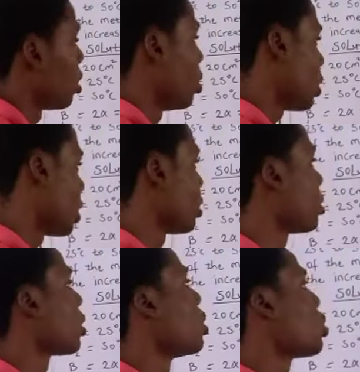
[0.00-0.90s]
Okay.
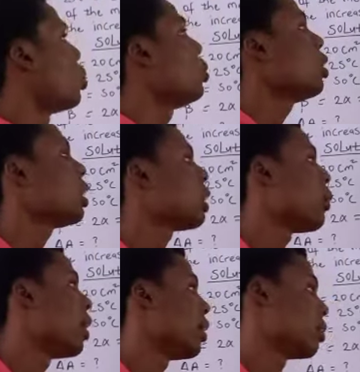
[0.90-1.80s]
So we know that
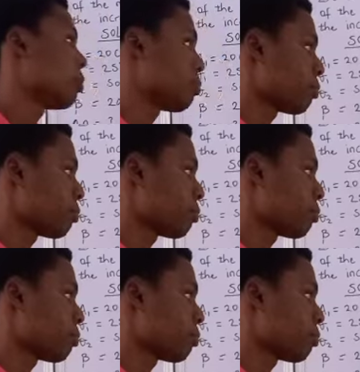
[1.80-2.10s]
our